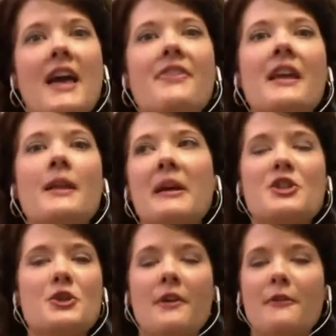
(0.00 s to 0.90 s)
And then,
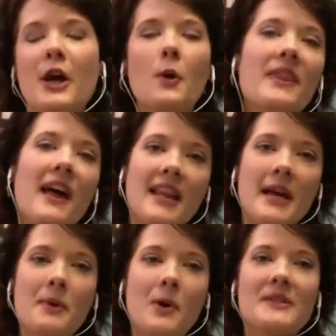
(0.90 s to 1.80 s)
because you never know when that
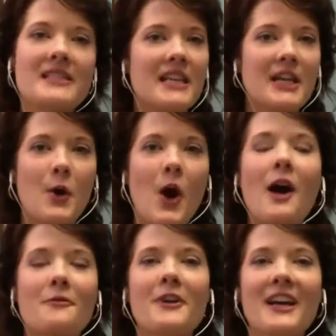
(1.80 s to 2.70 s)
light bulb is going to go
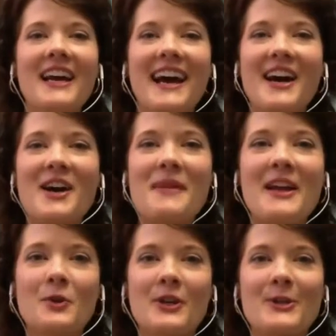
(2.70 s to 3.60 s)
off, and
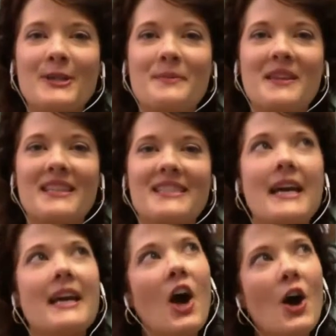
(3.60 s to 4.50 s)
you'll hear something that's
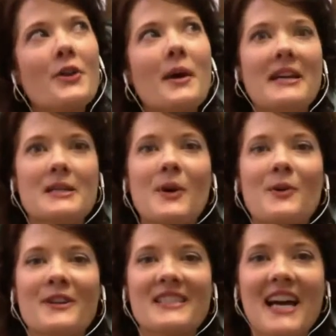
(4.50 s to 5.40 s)
like, oh, that makes
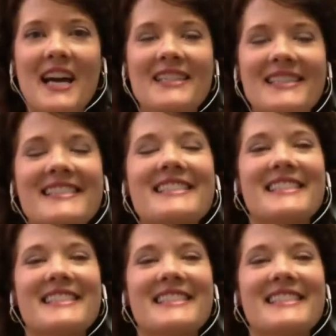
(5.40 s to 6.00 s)
perfect sense.